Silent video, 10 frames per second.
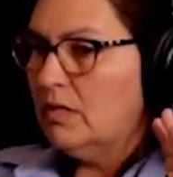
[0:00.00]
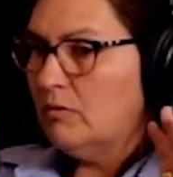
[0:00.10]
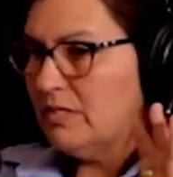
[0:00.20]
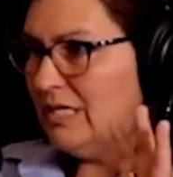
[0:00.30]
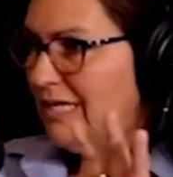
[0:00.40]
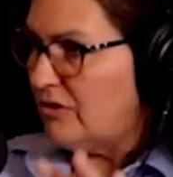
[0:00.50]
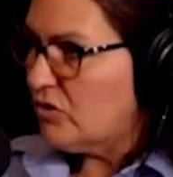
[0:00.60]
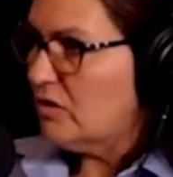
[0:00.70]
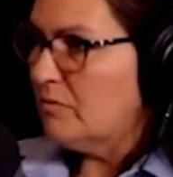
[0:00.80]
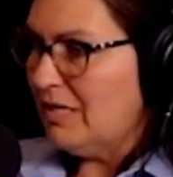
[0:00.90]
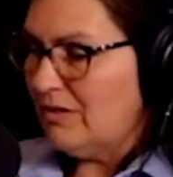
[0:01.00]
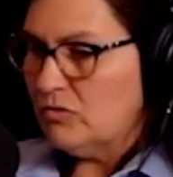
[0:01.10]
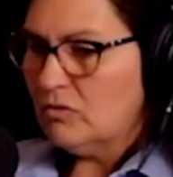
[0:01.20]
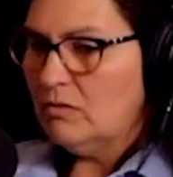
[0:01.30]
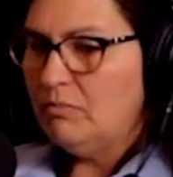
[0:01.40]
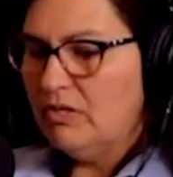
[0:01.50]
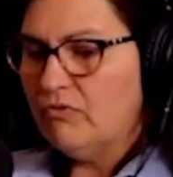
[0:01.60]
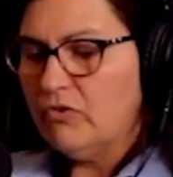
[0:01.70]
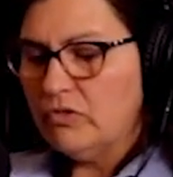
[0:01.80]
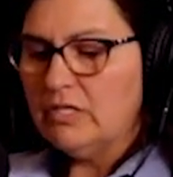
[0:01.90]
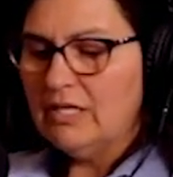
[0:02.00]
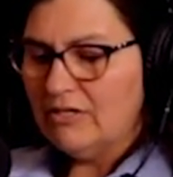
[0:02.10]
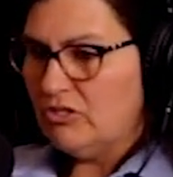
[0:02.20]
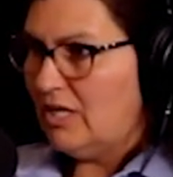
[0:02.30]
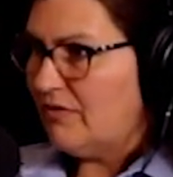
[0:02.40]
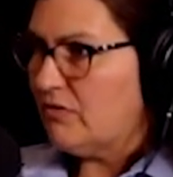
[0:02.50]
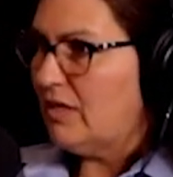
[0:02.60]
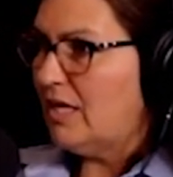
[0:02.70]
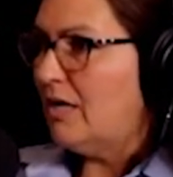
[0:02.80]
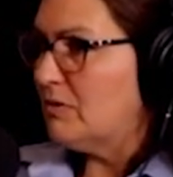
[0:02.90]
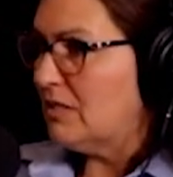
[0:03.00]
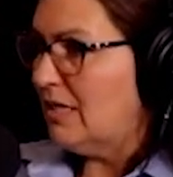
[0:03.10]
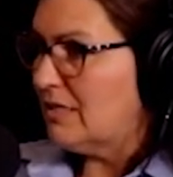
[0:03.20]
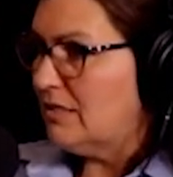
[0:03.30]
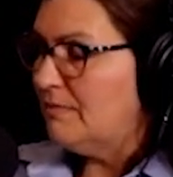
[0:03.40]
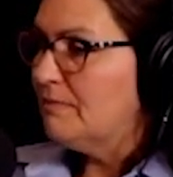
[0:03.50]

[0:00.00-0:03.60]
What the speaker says: There was an interim council, but the first election after that, I was elected.